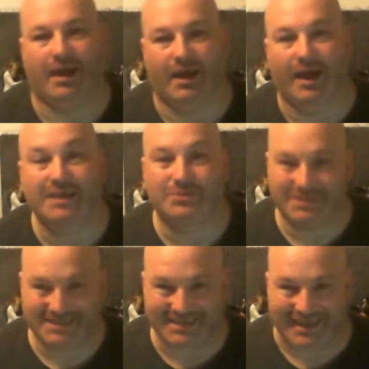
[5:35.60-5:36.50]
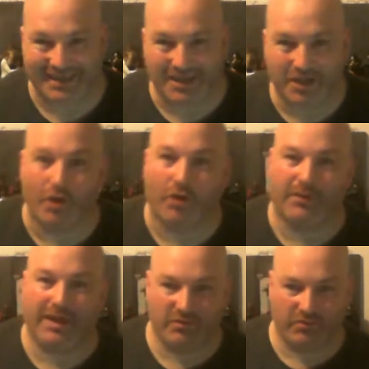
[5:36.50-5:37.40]
As I was saying, not
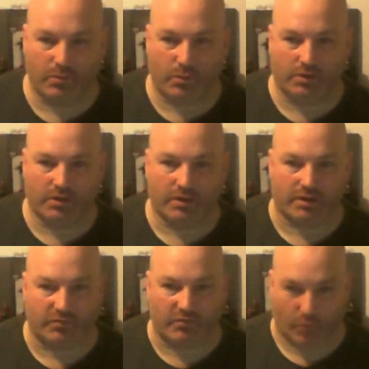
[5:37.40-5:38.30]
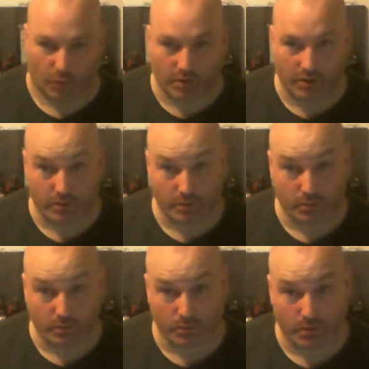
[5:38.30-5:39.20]
everyone can afford
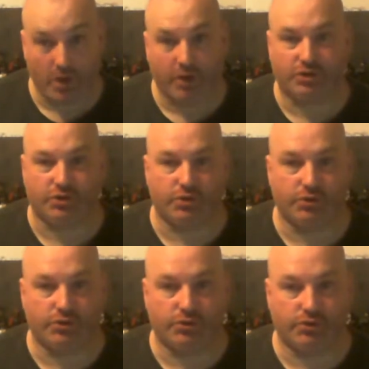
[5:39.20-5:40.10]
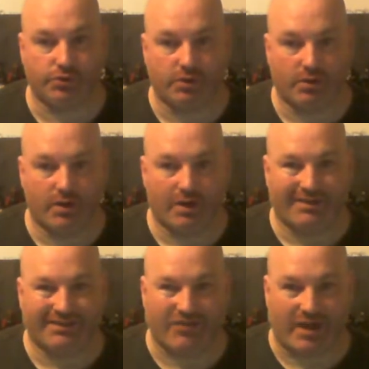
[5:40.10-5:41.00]
to
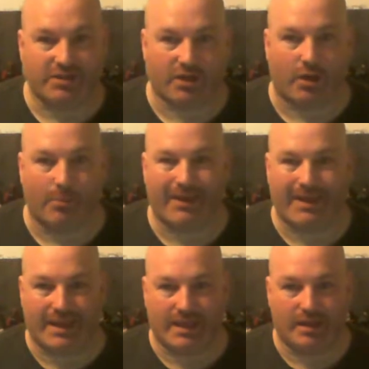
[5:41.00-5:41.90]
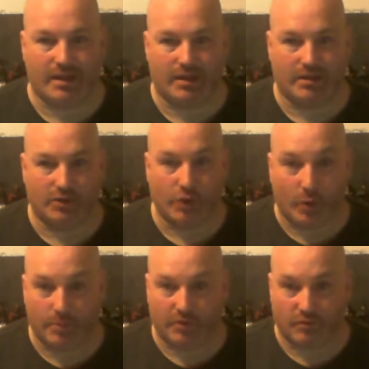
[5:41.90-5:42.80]
dress up in
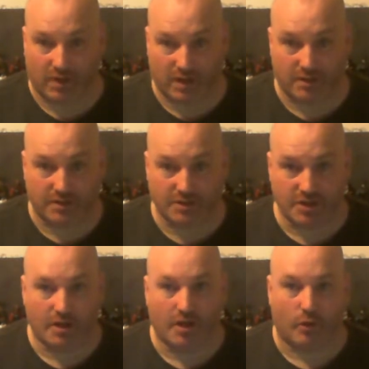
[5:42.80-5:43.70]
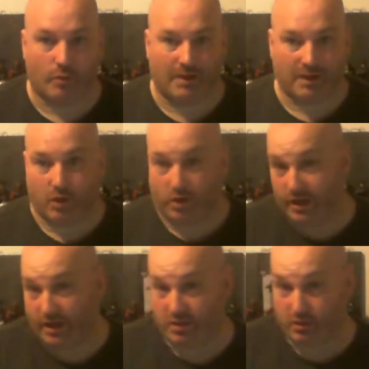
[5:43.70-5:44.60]
top of the range, oh my god,
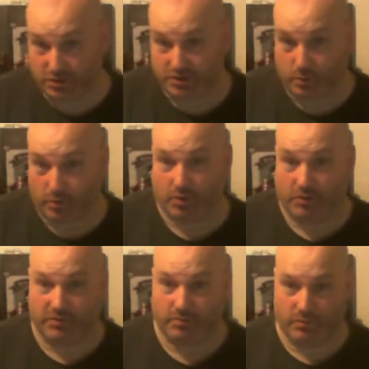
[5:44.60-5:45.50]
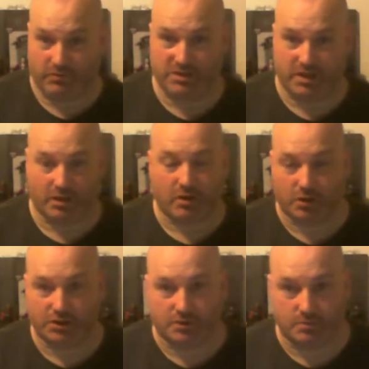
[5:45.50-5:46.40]
I thought she walked off the movie set
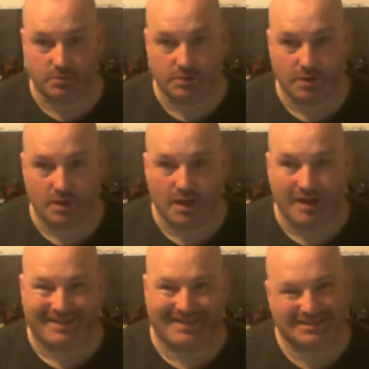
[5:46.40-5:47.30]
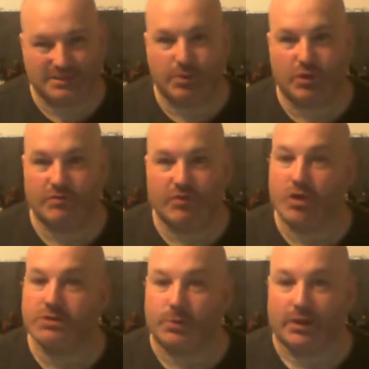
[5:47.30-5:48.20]
costumes. That's the beauty of
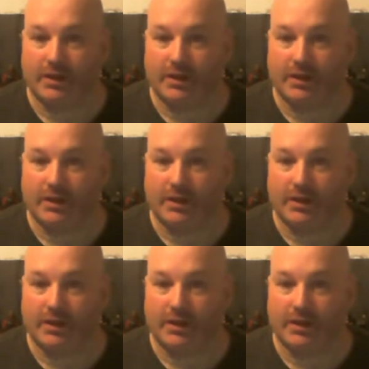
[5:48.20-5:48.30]
cosplay.